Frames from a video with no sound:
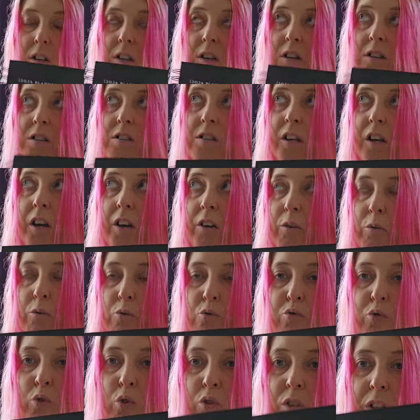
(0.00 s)
to go
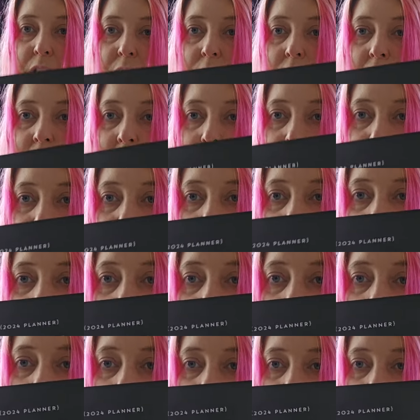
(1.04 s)
trawling around
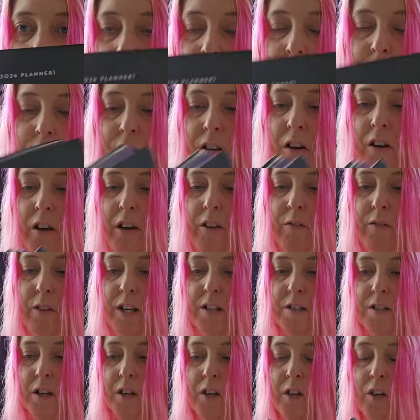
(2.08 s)
looking at
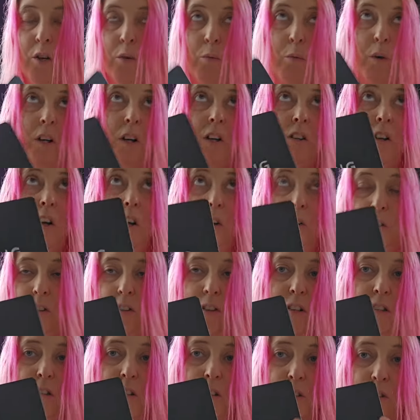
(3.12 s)
diaries when I know that
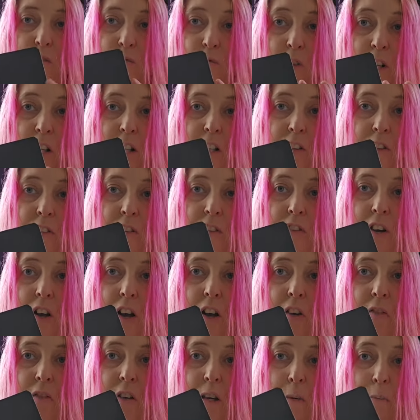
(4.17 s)
this is a really good
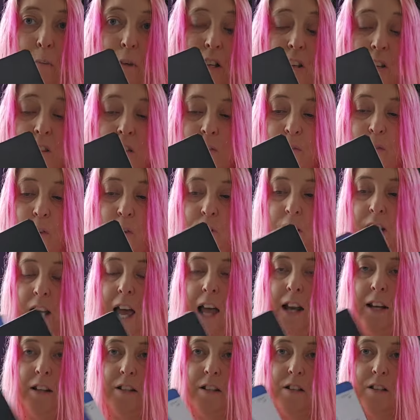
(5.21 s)
diary because I've got the
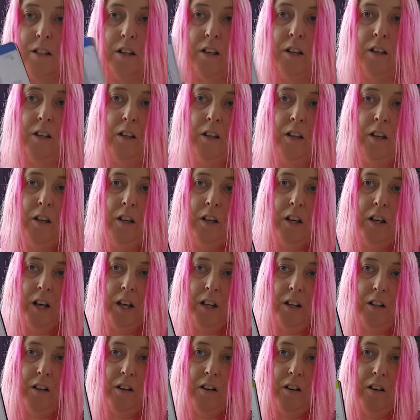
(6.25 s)
calendar.
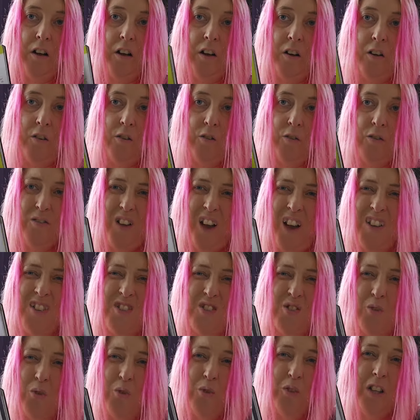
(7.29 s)
And I
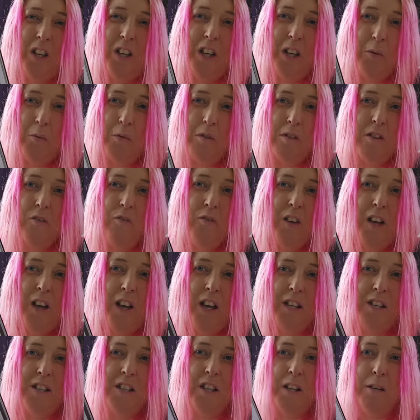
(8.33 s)
saw that it was an
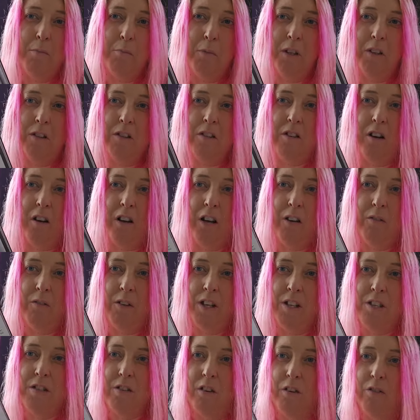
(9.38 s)
18-month diary,
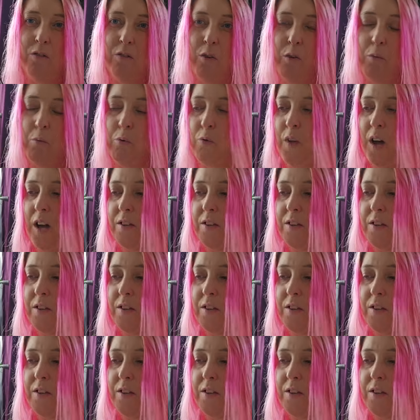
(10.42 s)
so I thought, well, that's